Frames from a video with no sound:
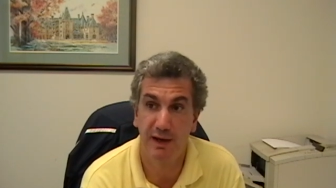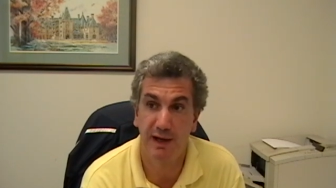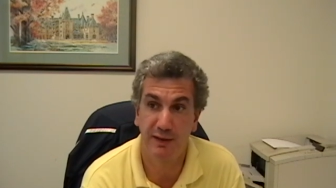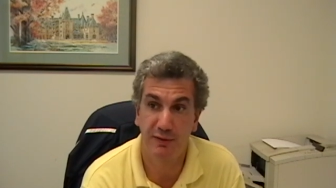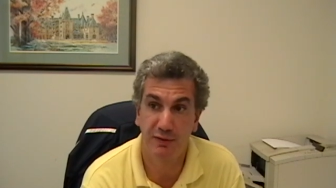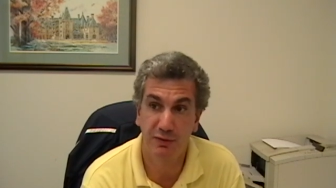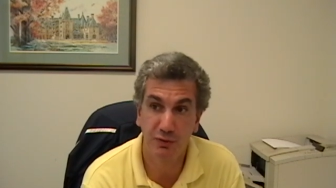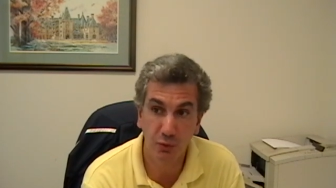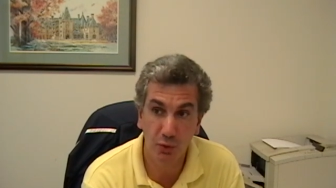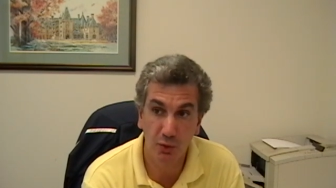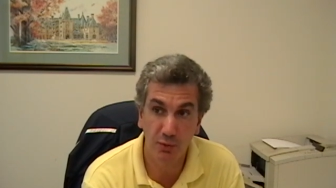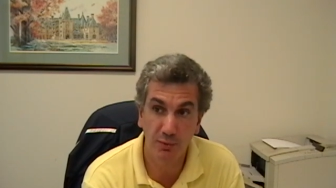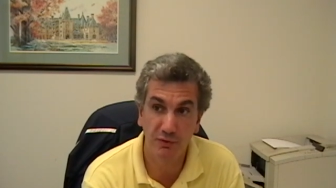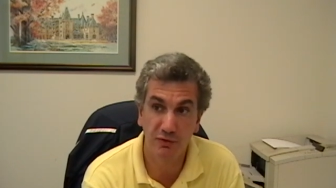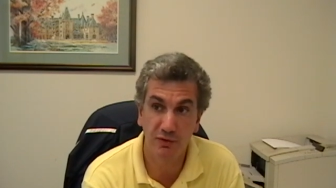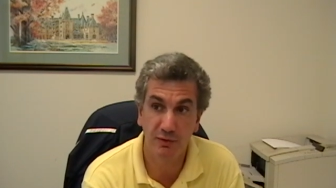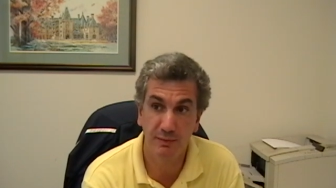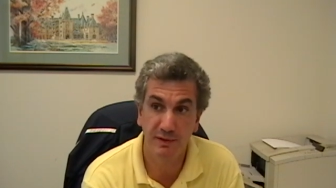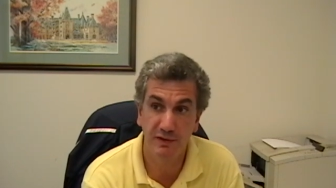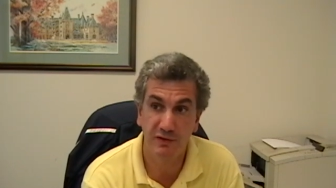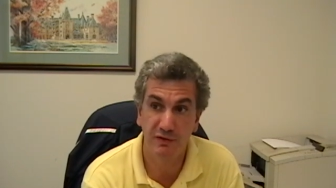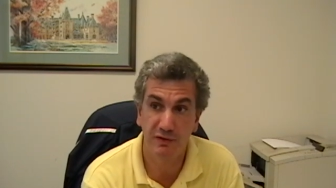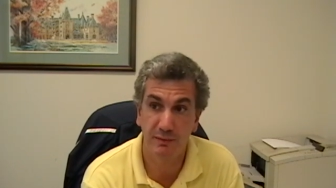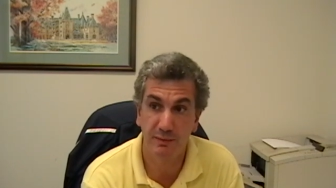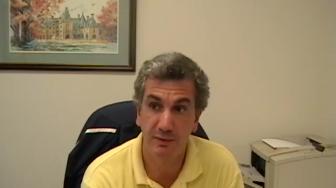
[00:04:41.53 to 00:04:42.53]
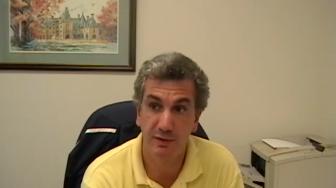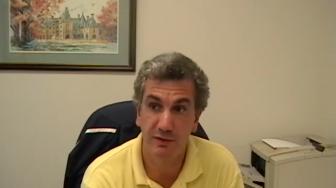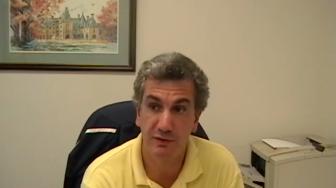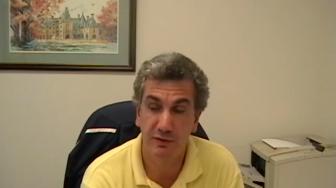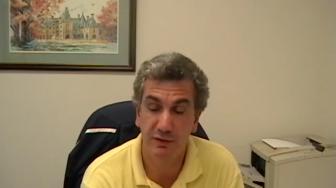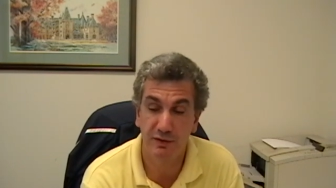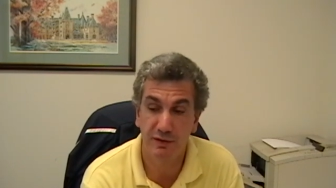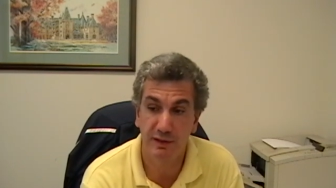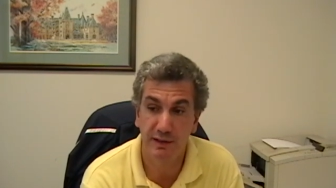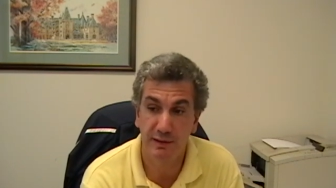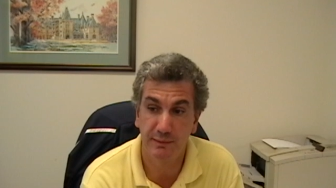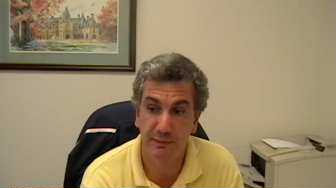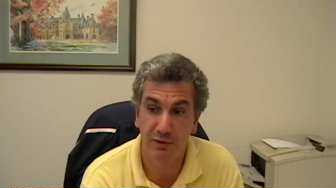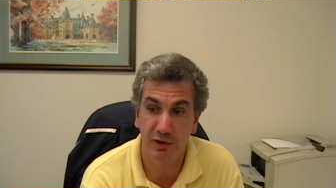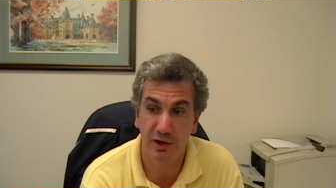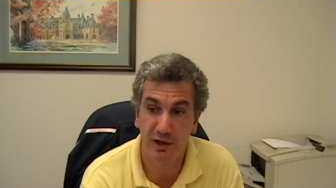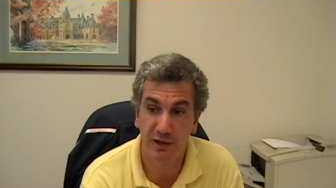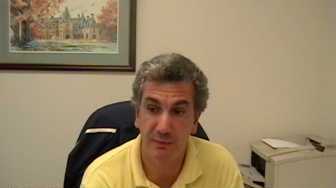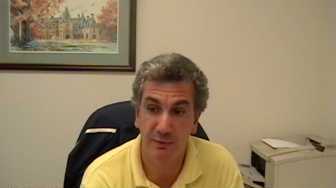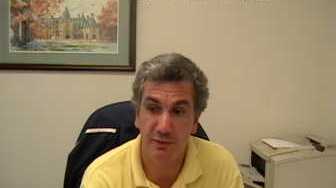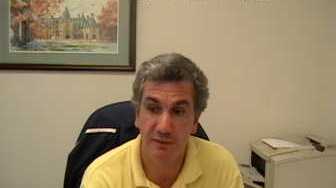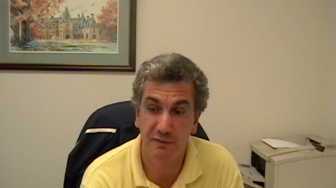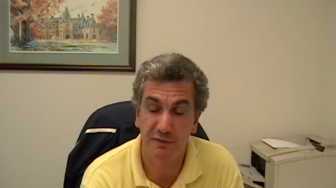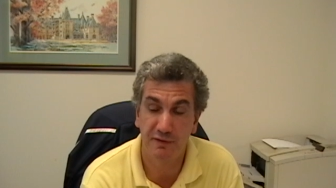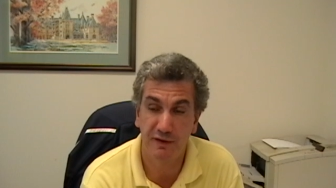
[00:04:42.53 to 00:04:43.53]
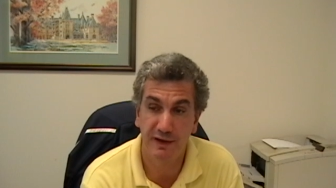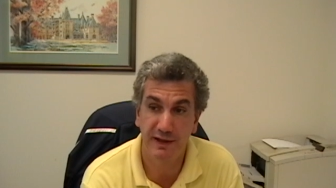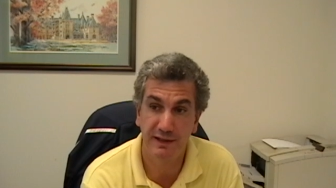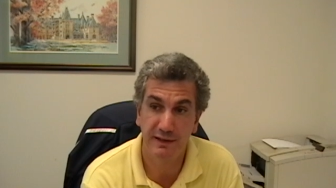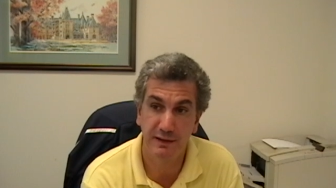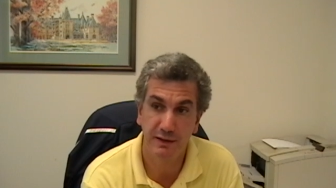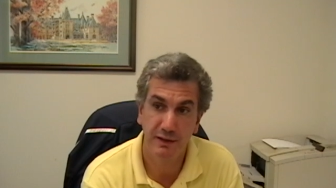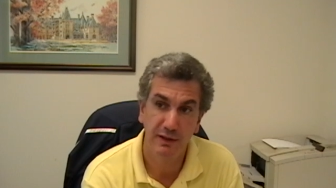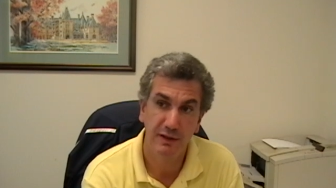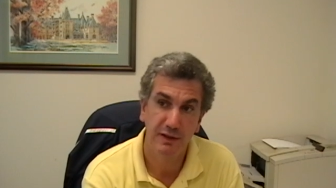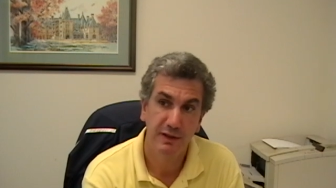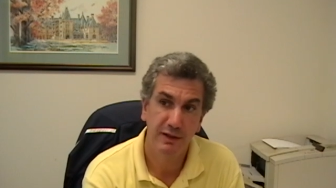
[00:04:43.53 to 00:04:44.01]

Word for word: I thought it was going to be similar to the Ibrahimov fight.